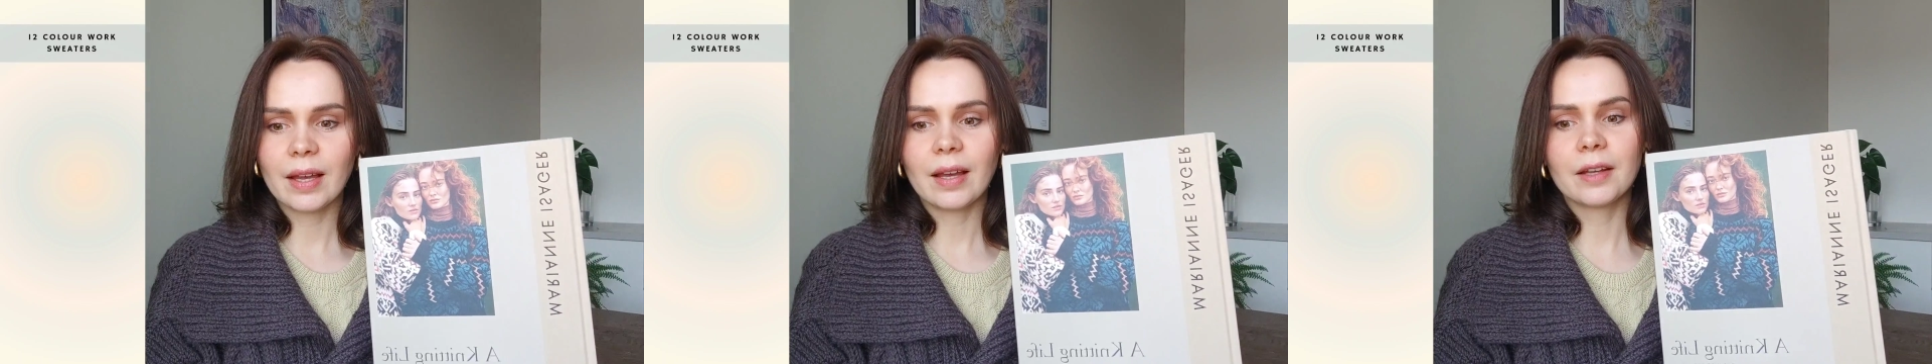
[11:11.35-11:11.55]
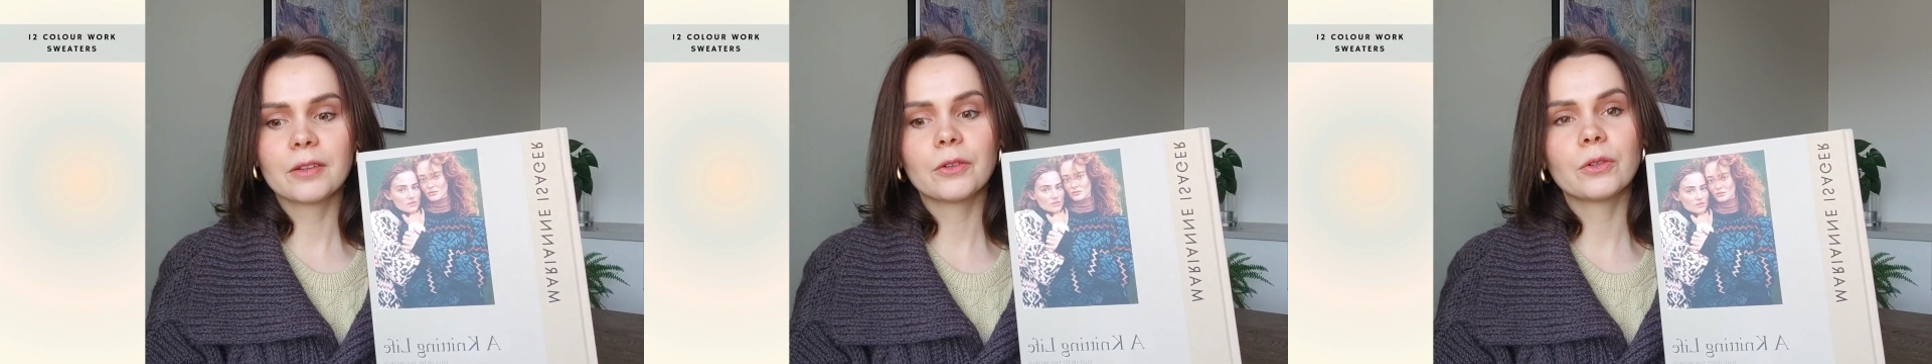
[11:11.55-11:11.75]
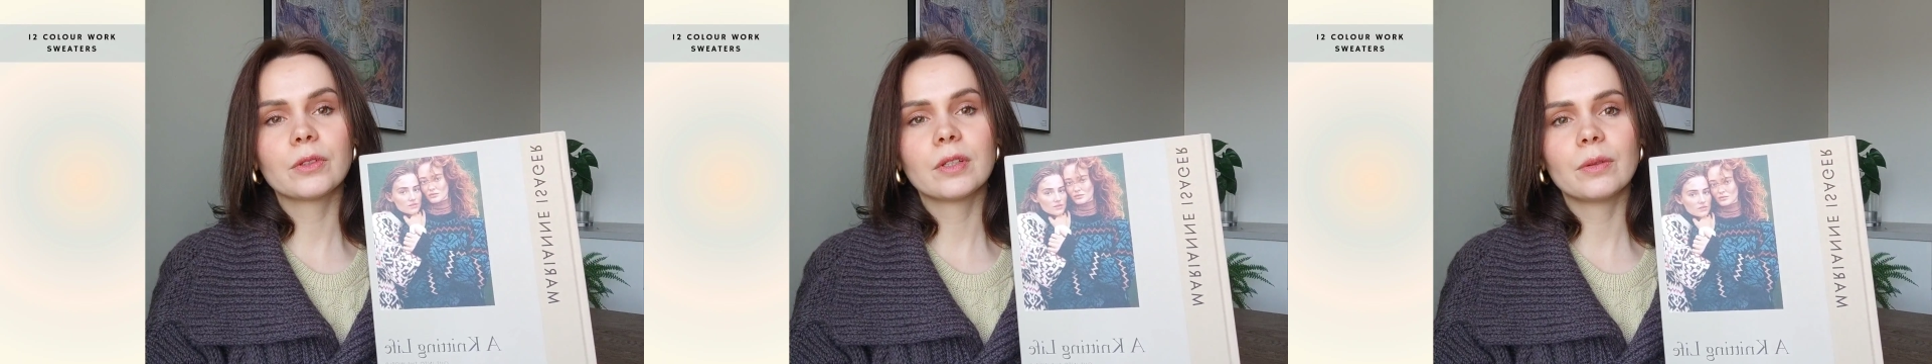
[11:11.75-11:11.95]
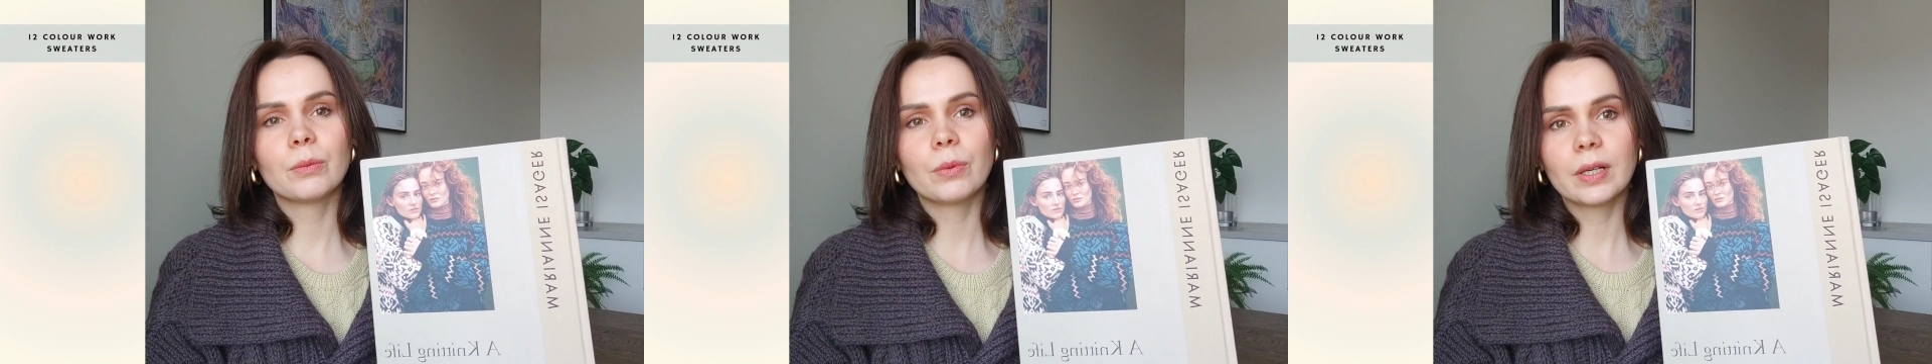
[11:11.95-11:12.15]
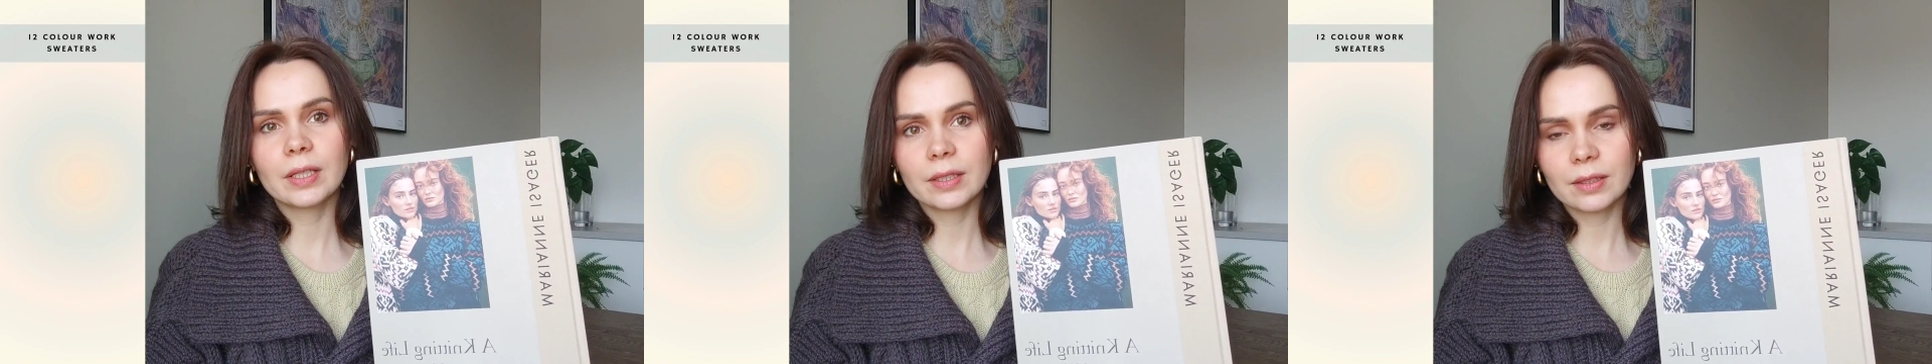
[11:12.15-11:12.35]
and only
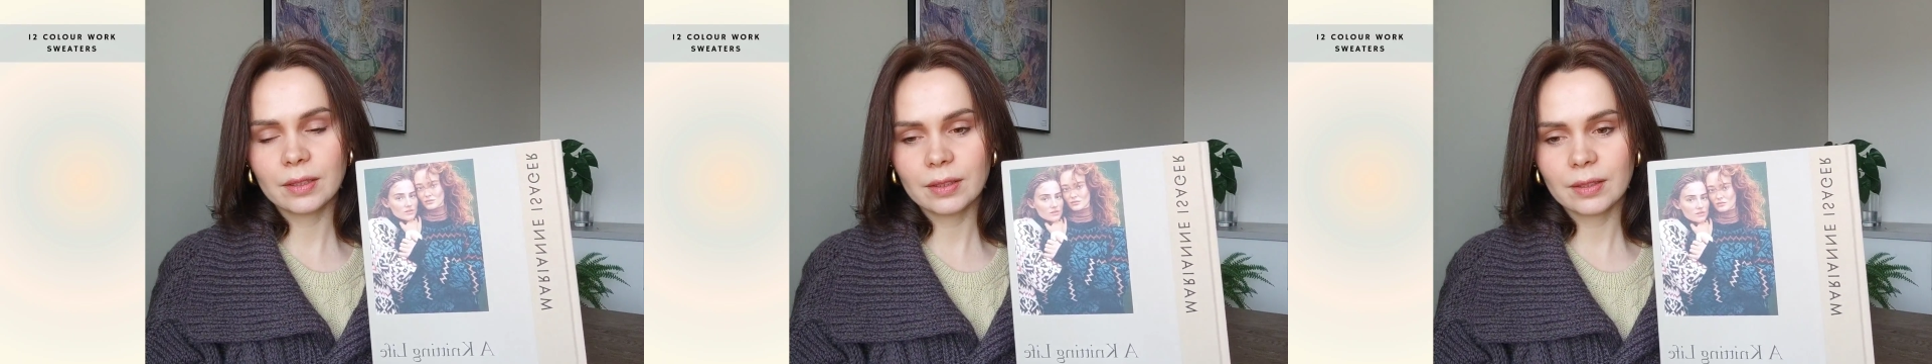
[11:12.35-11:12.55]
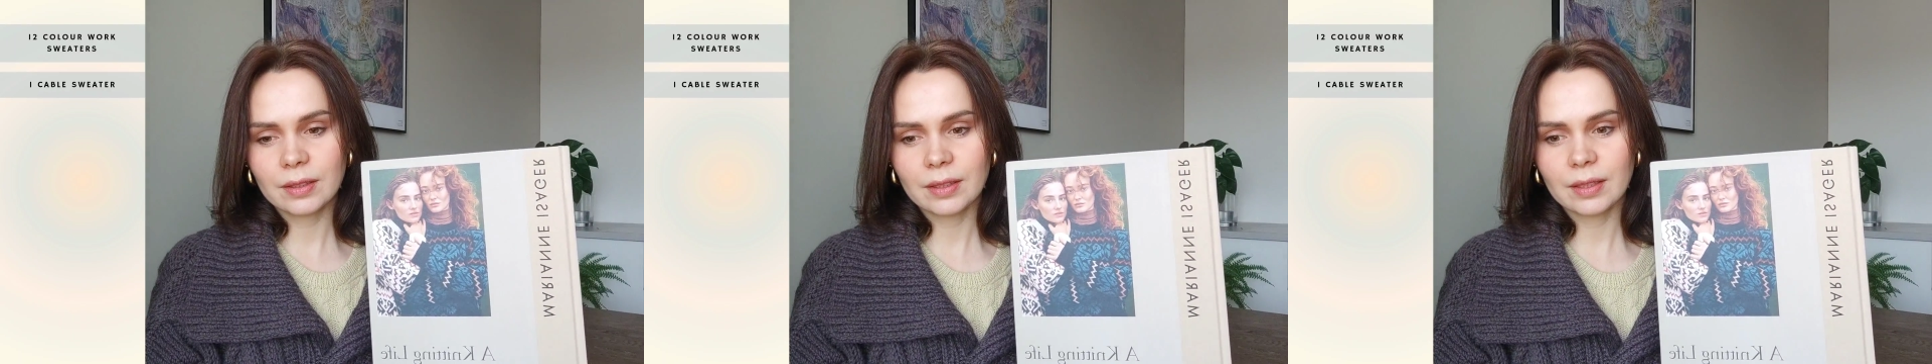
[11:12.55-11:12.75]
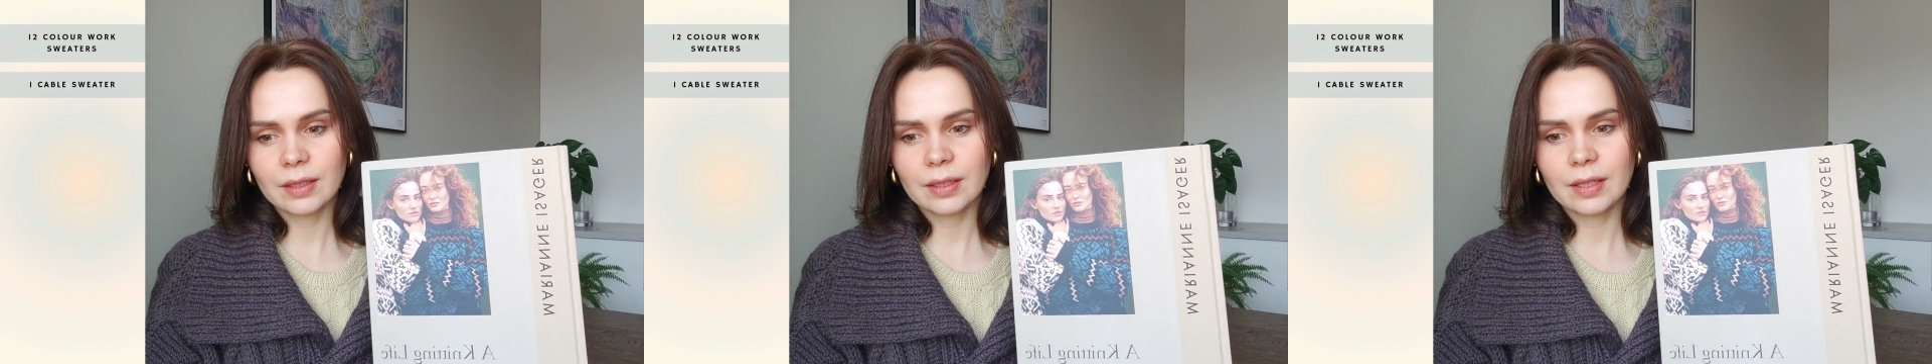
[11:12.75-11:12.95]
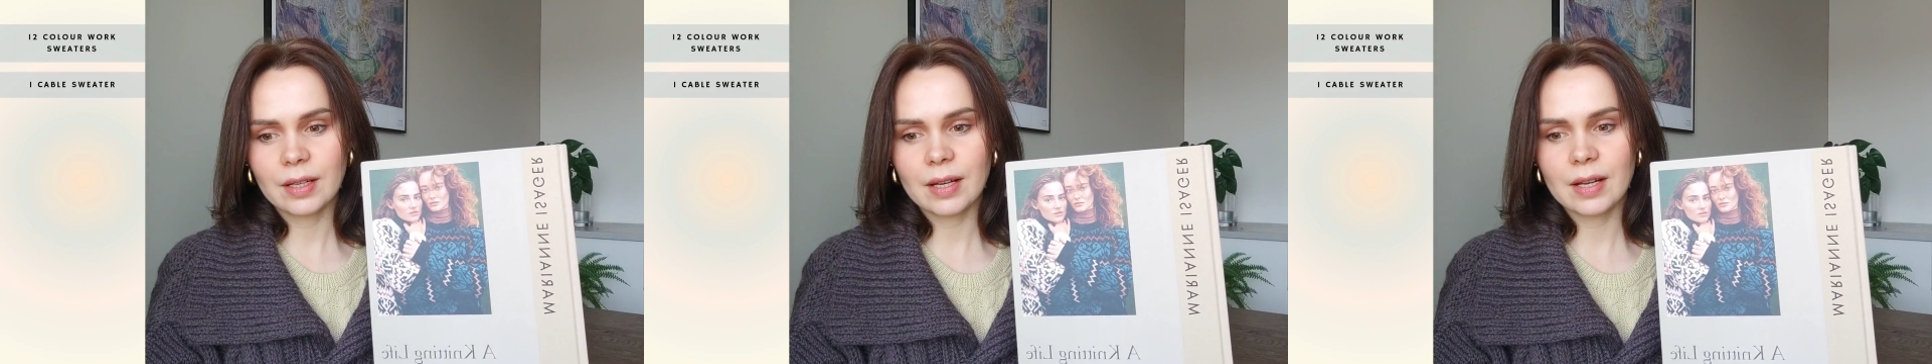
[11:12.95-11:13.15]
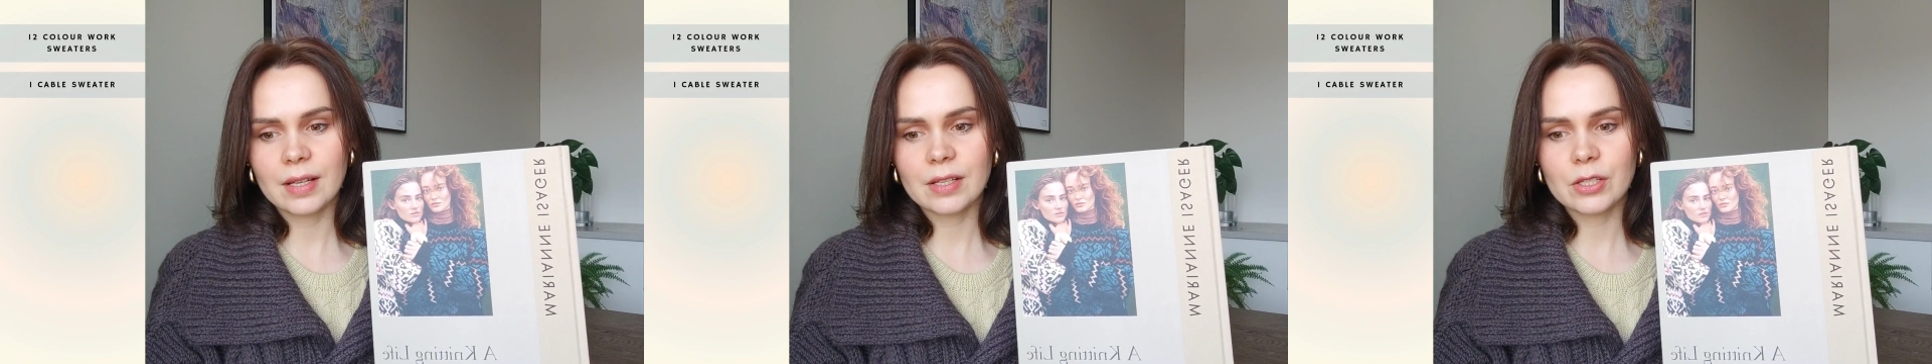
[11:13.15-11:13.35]
one
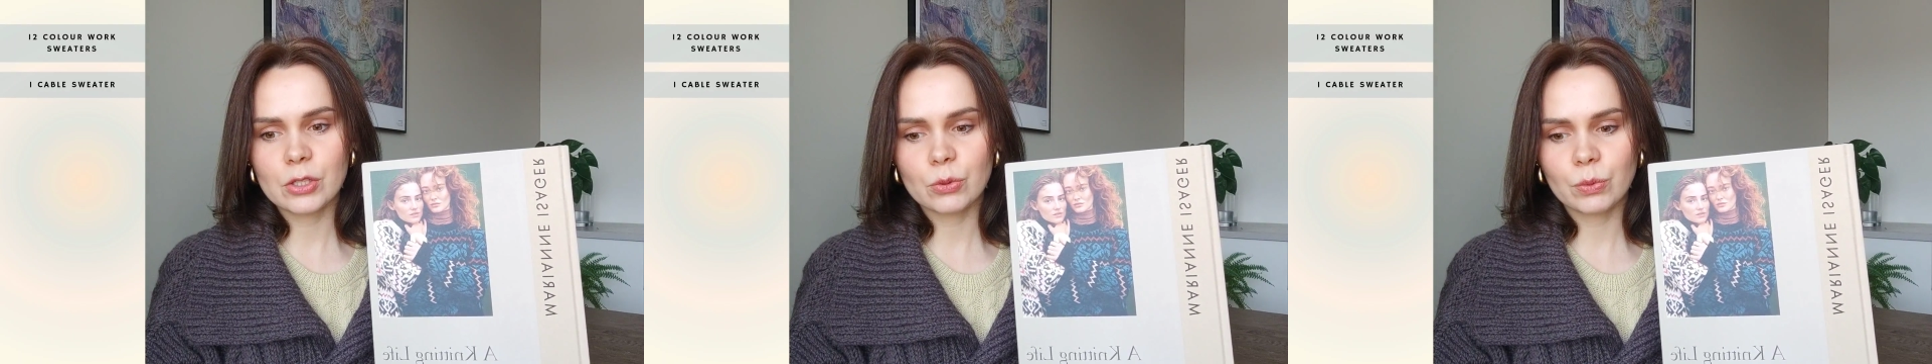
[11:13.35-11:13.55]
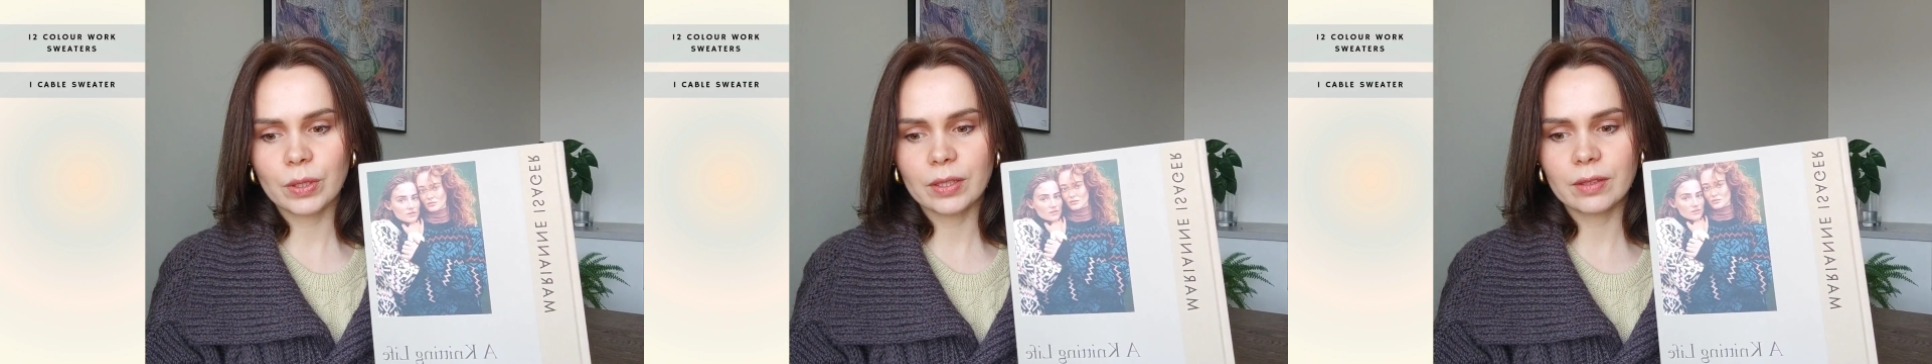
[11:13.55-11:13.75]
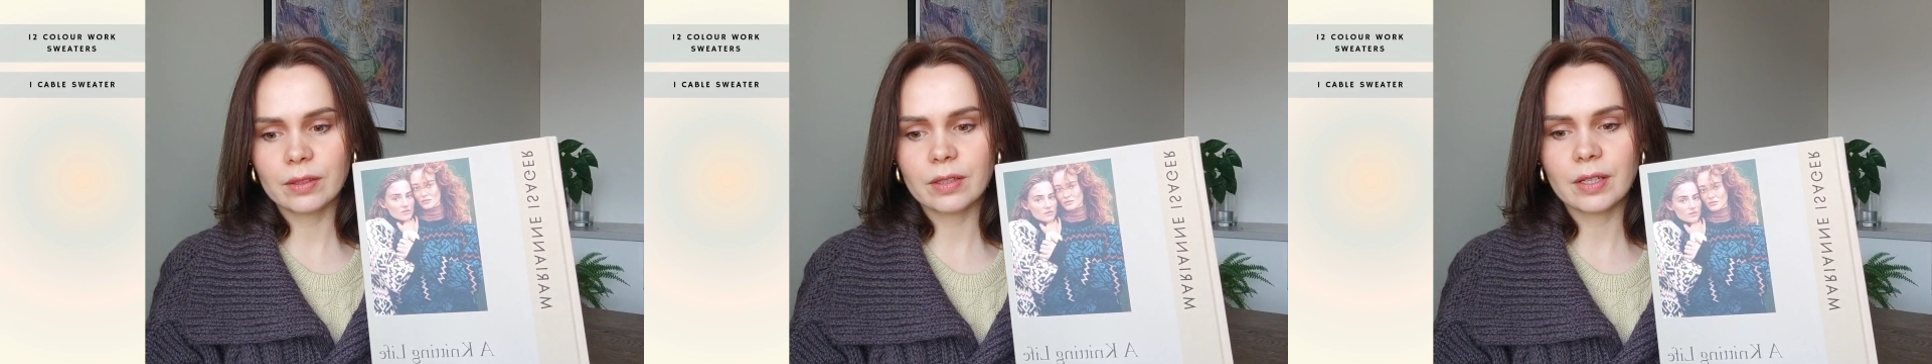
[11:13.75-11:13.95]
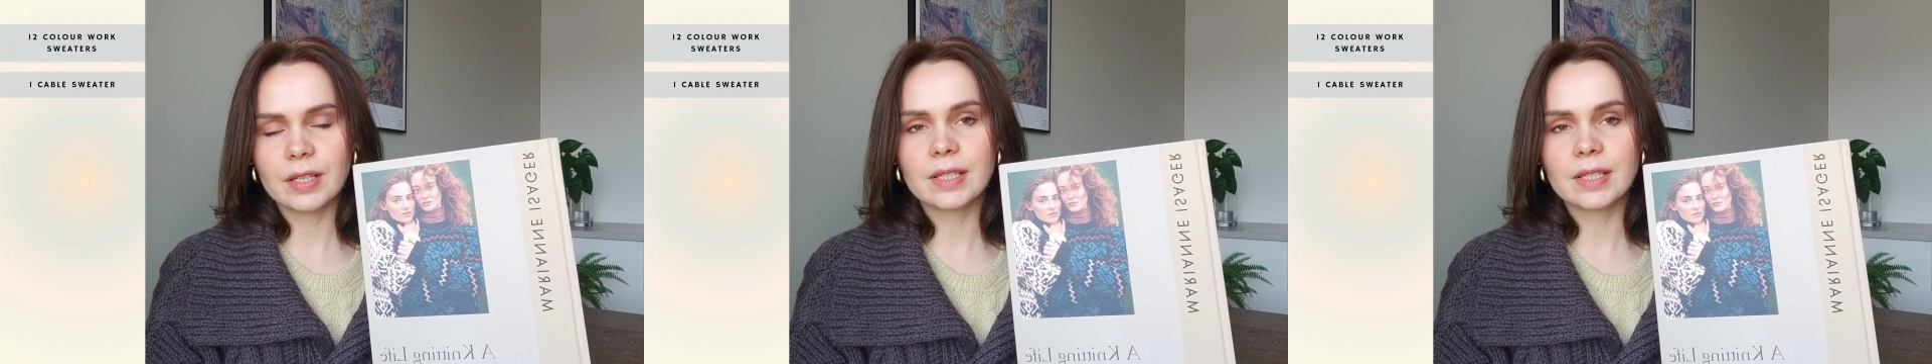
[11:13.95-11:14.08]
sweater